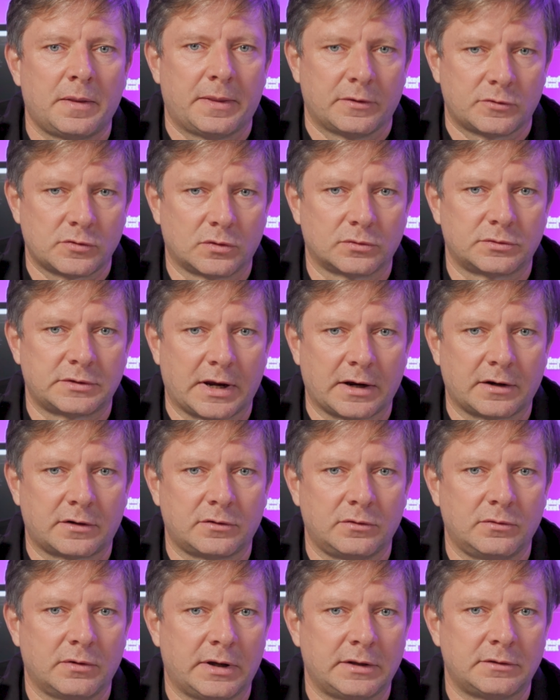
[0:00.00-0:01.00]
So thank
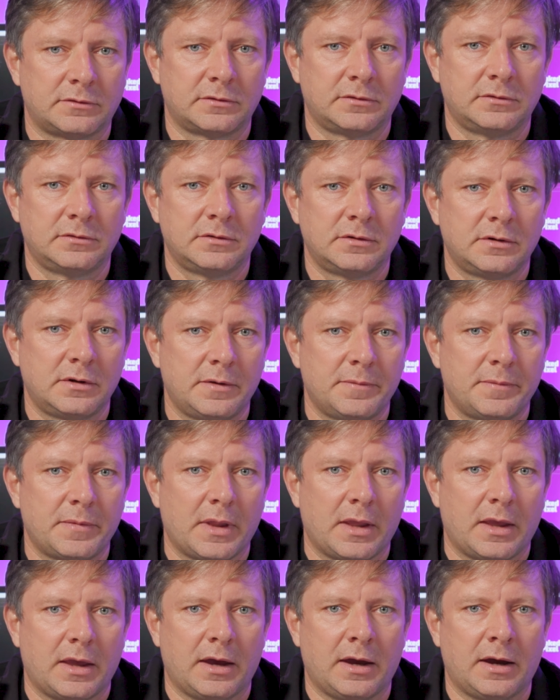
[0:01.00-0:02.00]
you, Andrew.
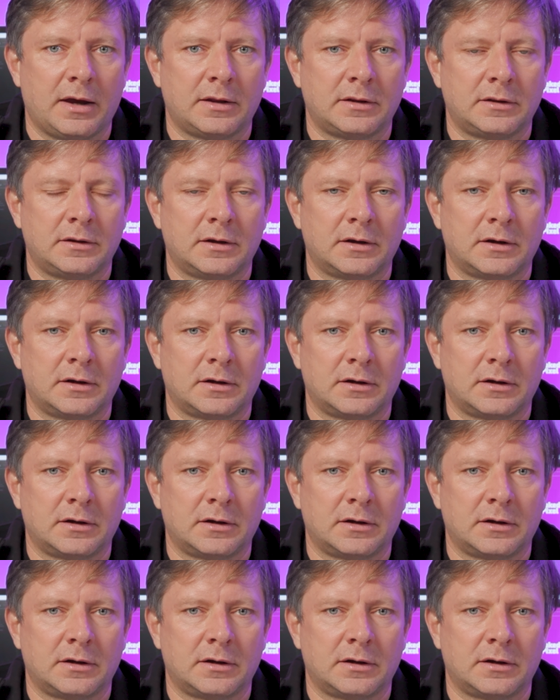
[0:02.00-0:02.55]
And